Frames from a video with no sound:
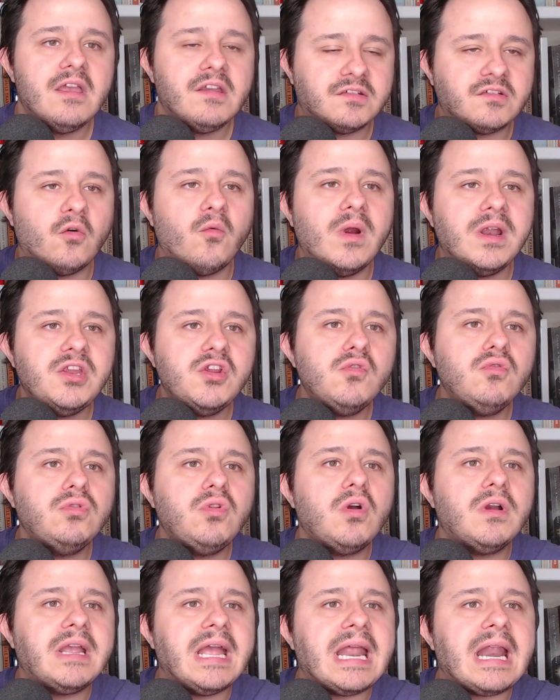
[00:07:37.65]
So when you
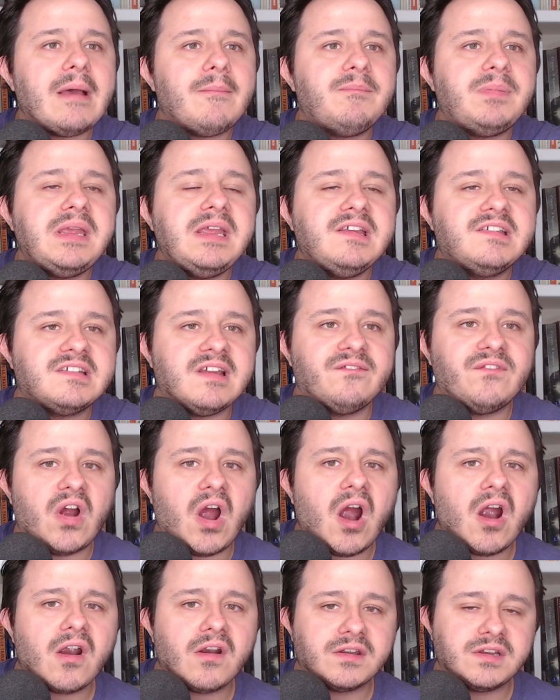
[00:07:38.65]
look at a piece of
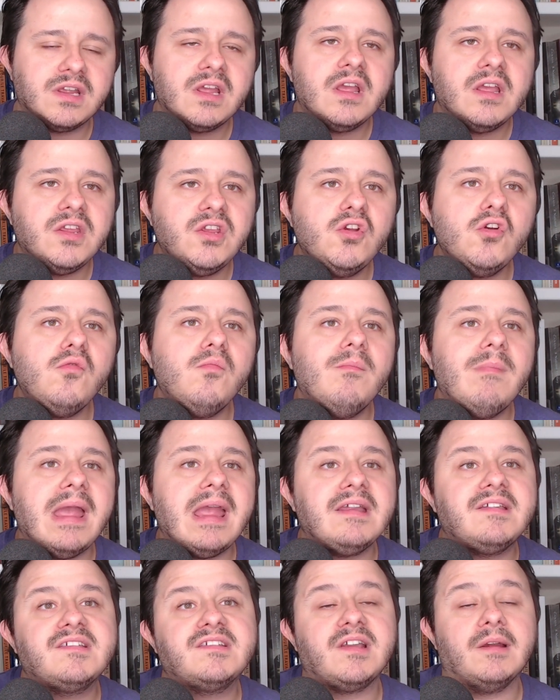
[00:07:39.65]
art, you
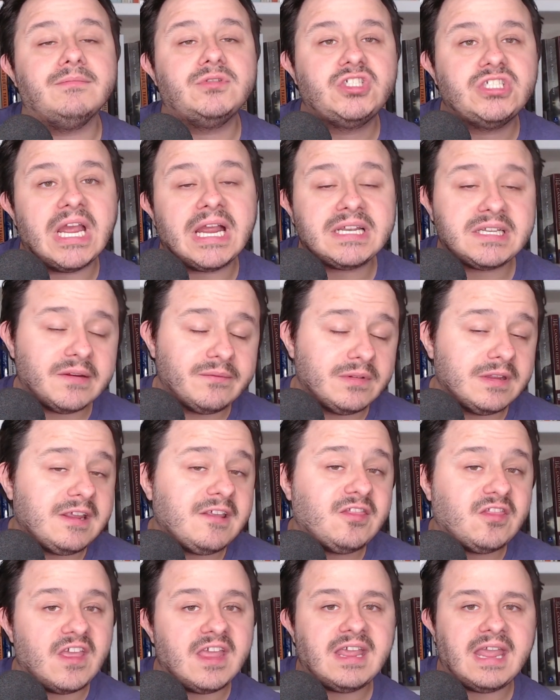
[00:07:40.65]
may subjectively
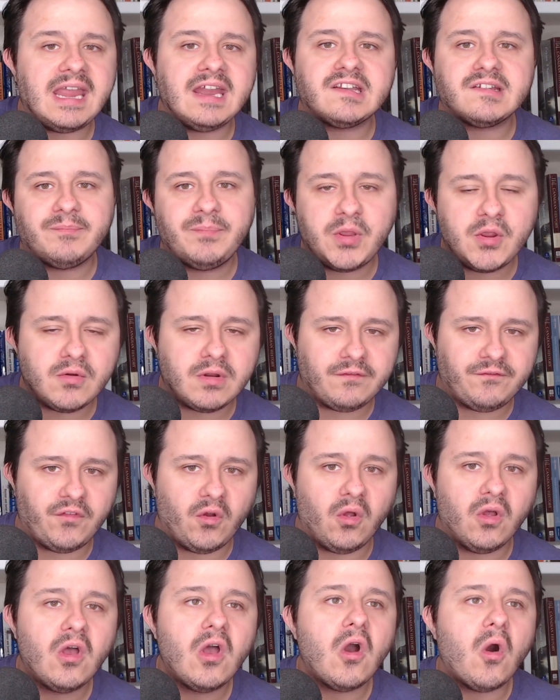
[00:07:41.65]
think it's
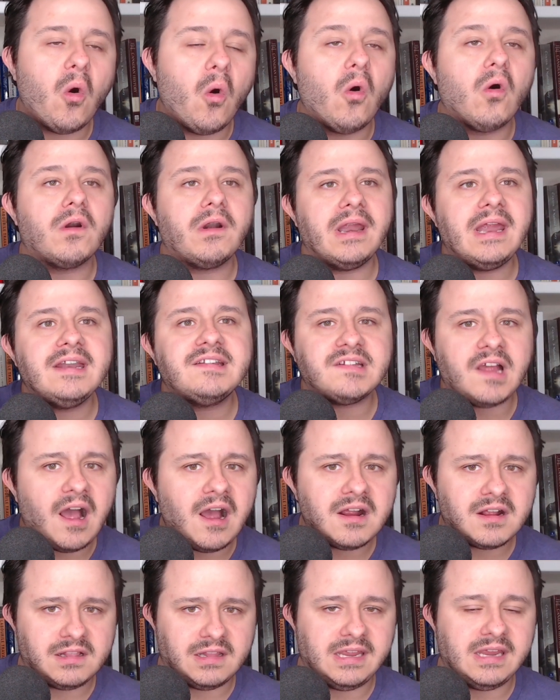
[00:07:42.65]
beautiful or it's
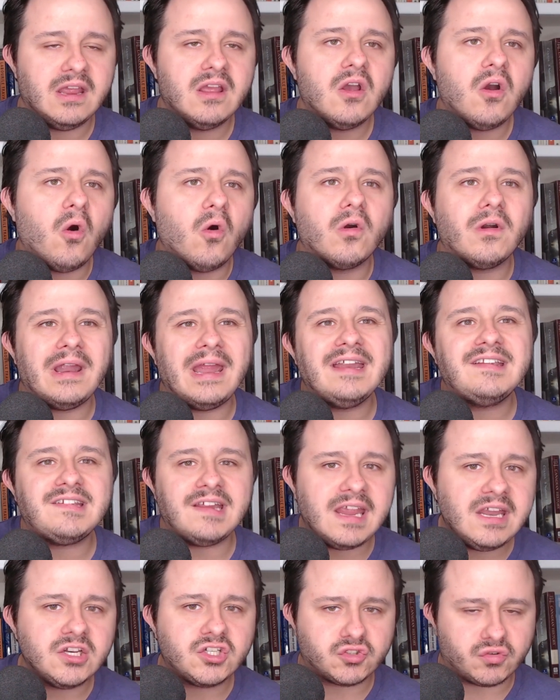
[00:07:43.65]
ugly or it's
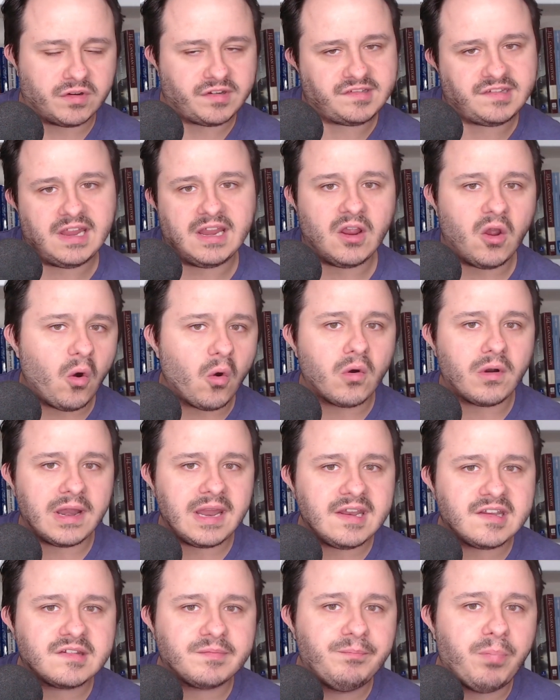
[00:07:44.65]
interesting or
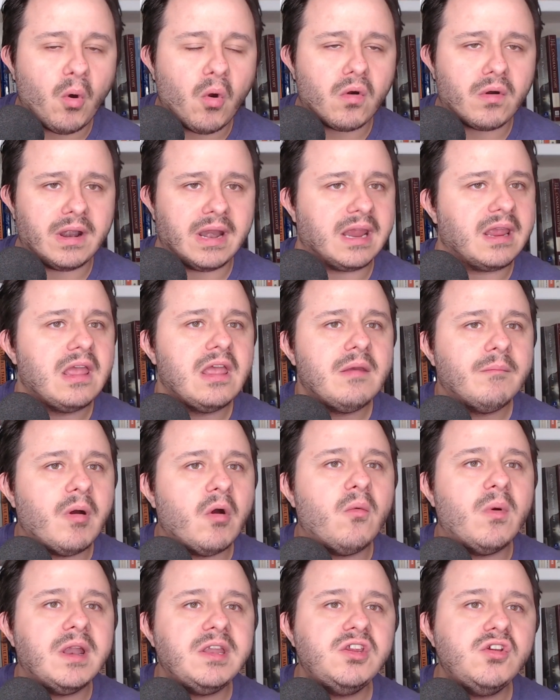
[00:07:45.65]
it's boring.
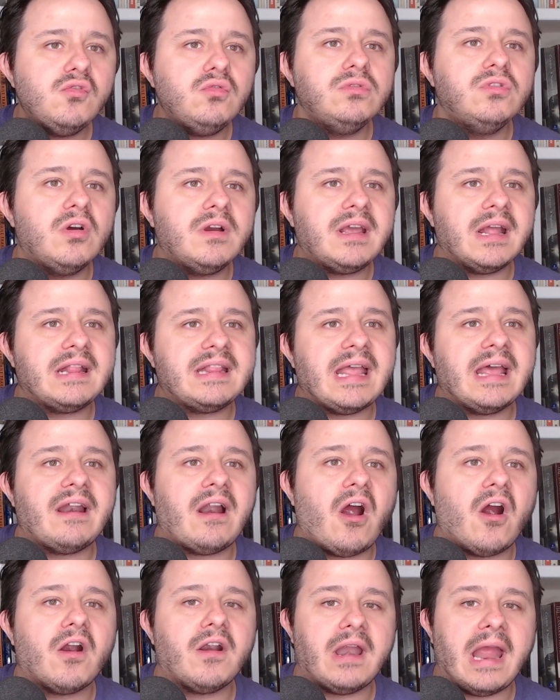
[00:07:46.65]
But when you look at that
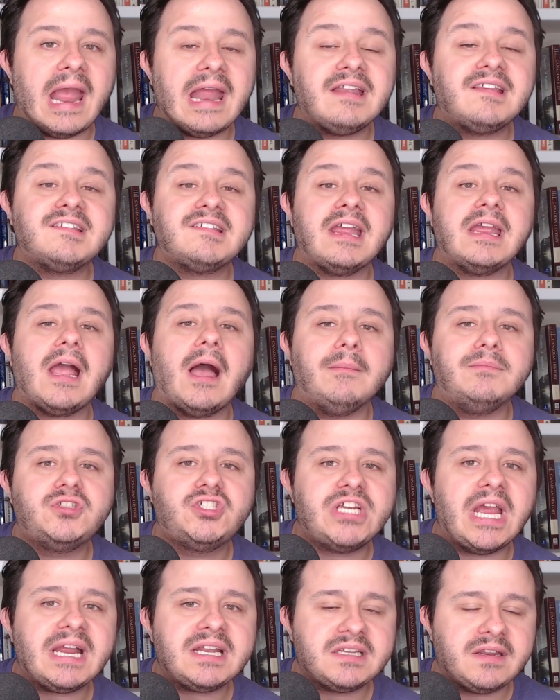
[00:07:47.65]
art and say
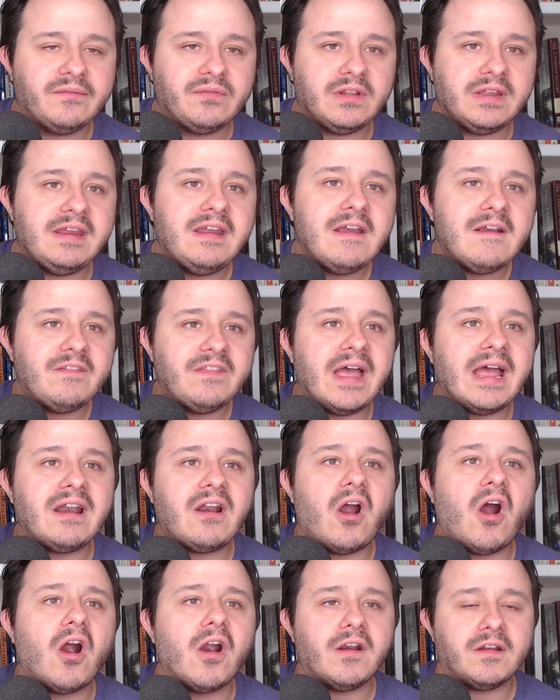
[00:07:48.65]
objectively,
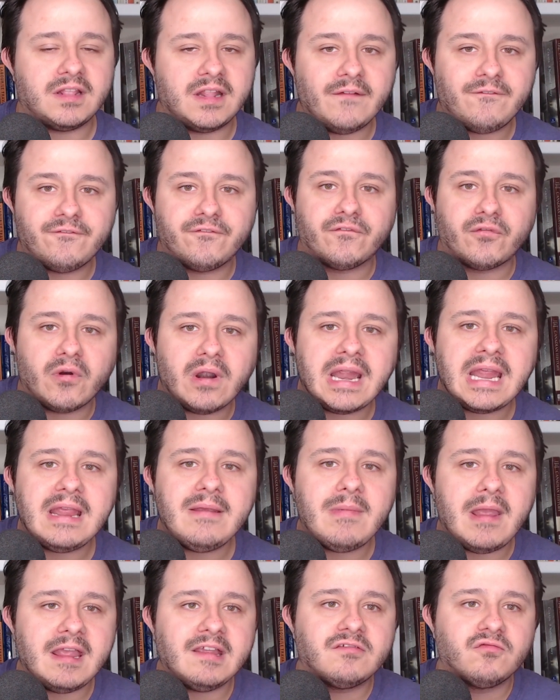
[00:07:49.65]
that art, the
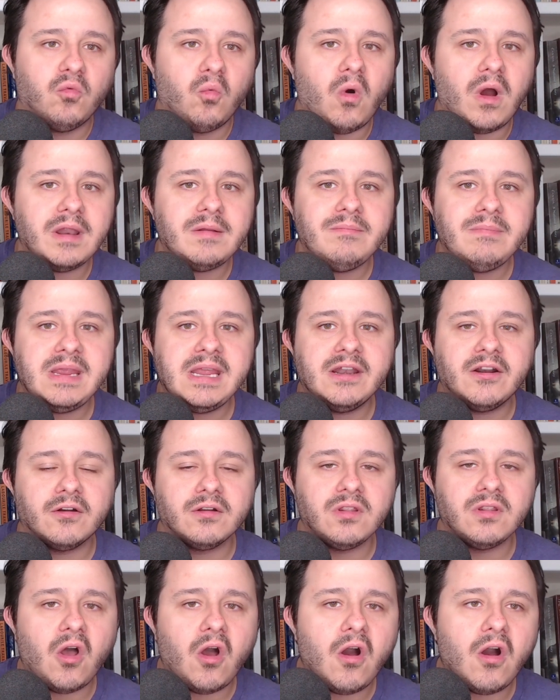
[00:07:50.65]
frame is 1 meter
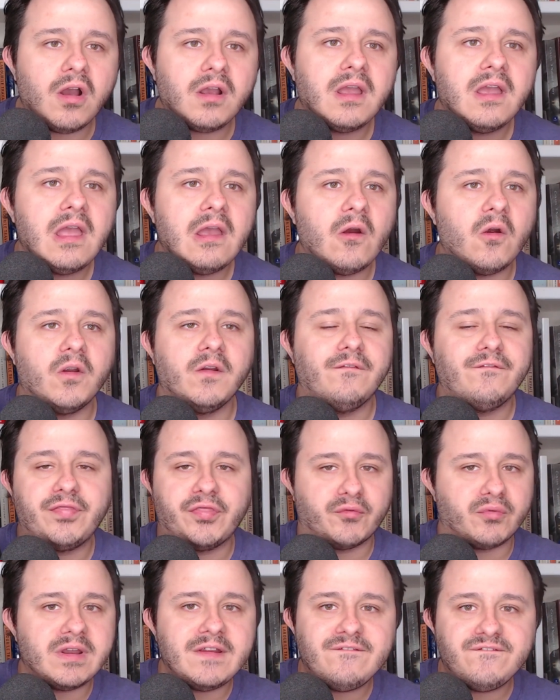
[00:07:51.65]
long or
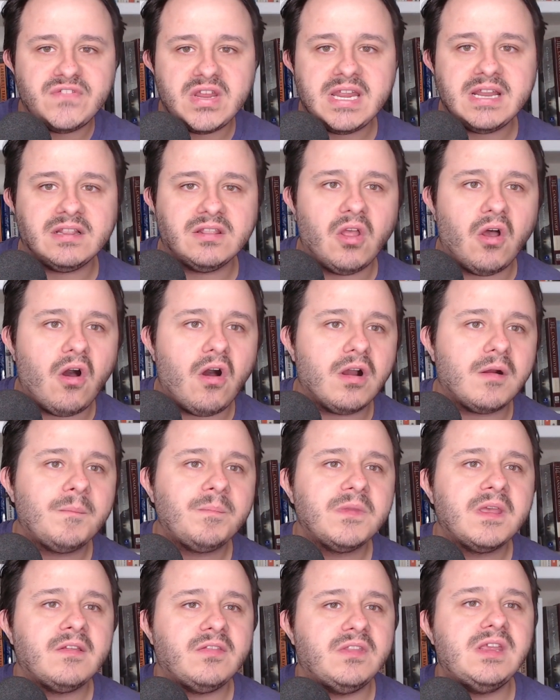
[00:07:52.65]
3 feet long,
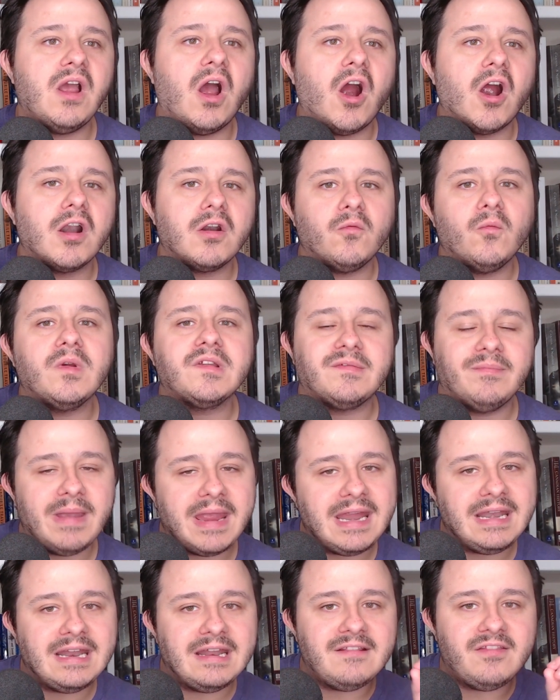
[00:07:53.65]
the art was
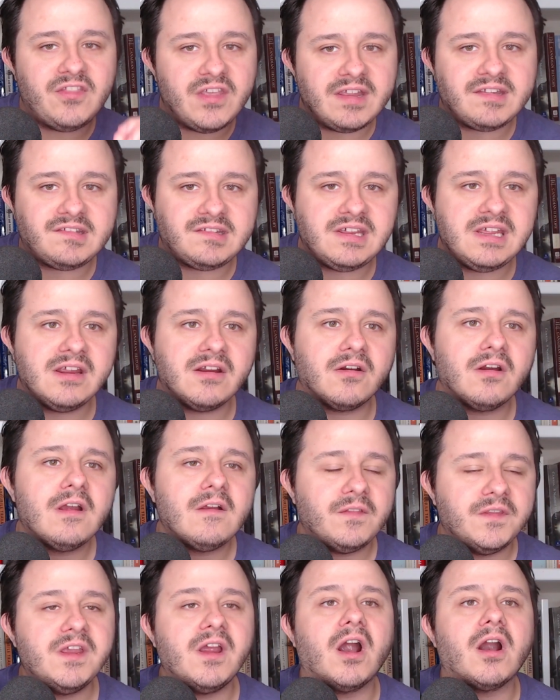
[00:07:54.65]
made in this year,
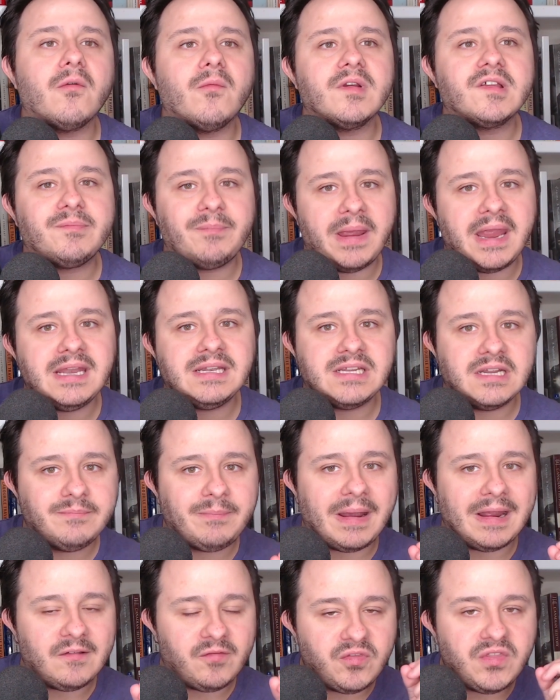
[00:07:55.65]
the art was painted
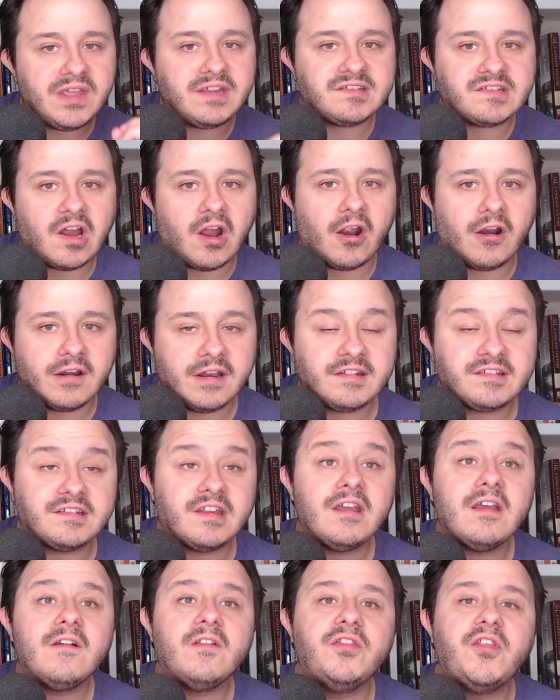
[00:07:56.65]
by this artist,
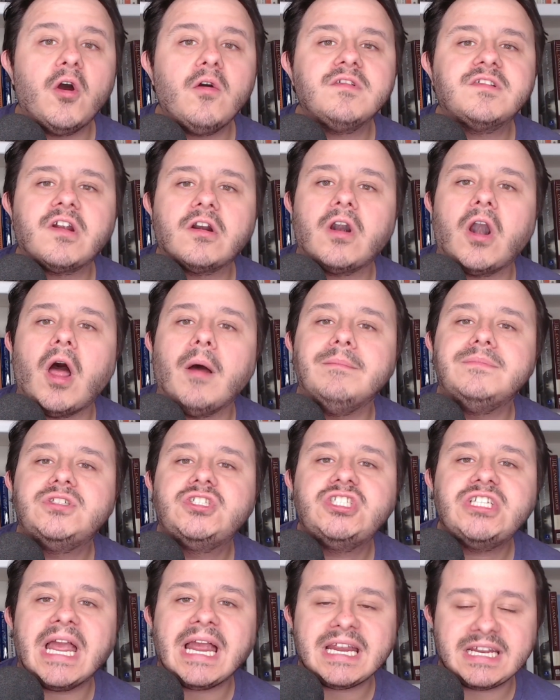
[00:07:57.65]
those are
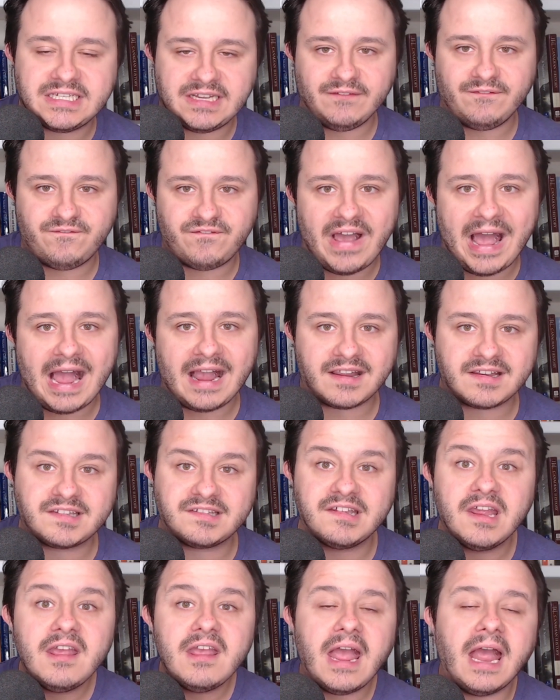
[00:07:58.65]
objective
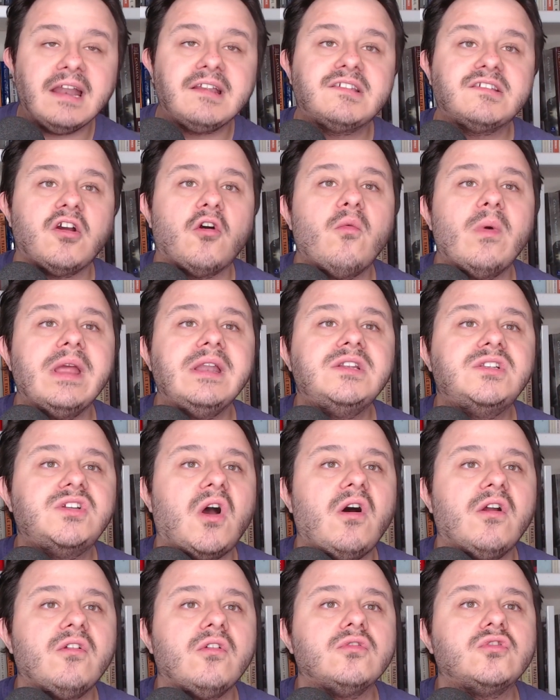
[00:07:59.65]
facts. And so when
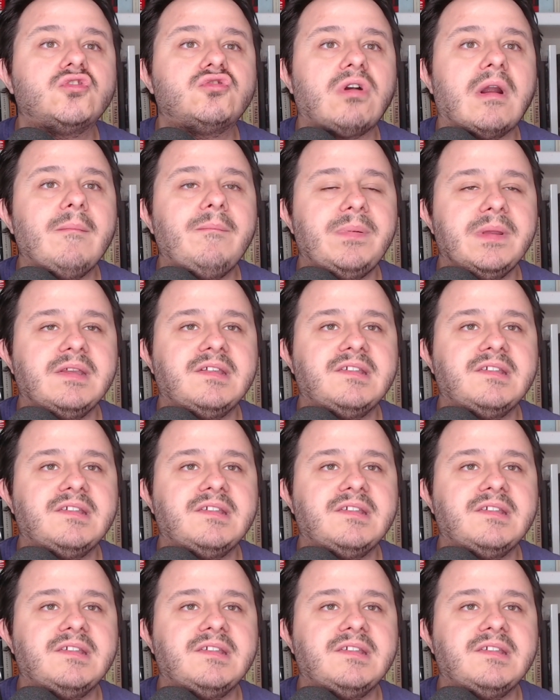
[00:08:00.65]
Donald Trump is